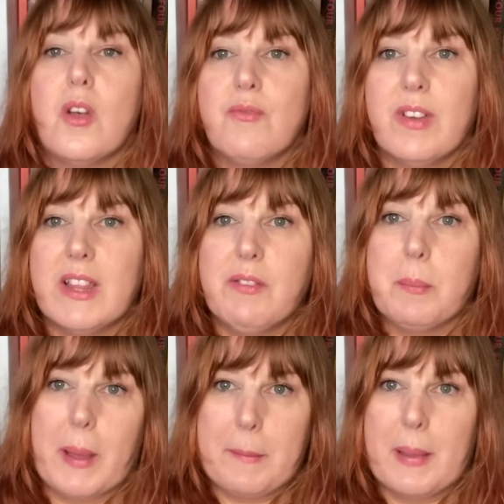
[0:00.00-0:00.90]
really
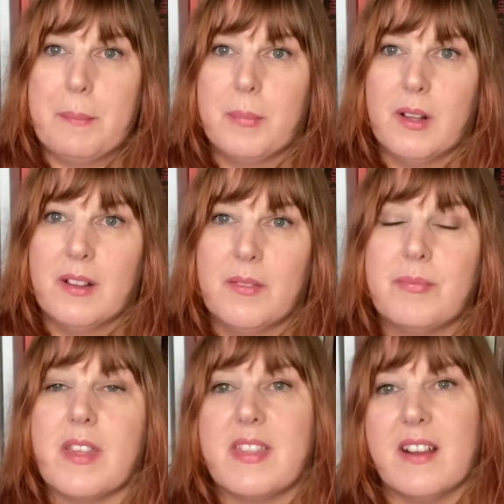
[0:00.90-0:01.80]
remind people
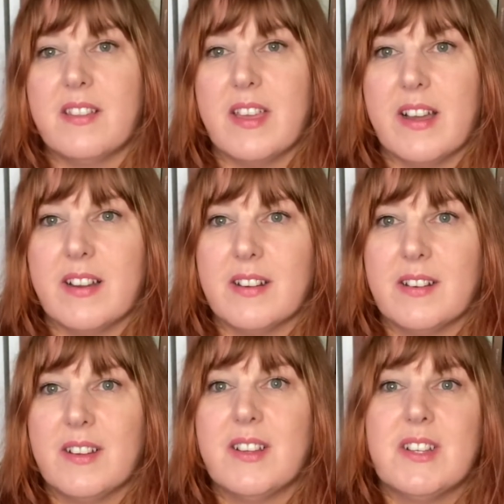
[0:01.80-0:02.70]
that they're
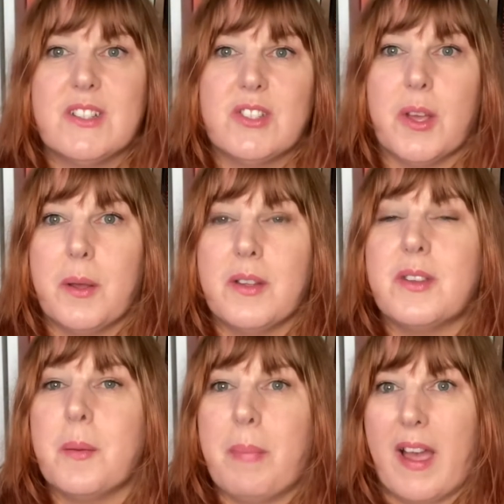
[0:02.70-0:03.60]
there
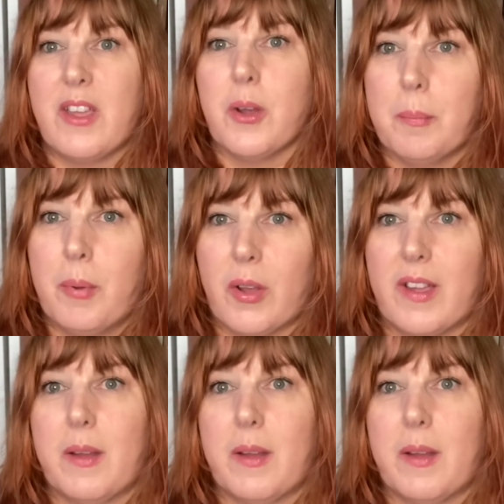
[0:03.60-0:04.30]
to buy your book.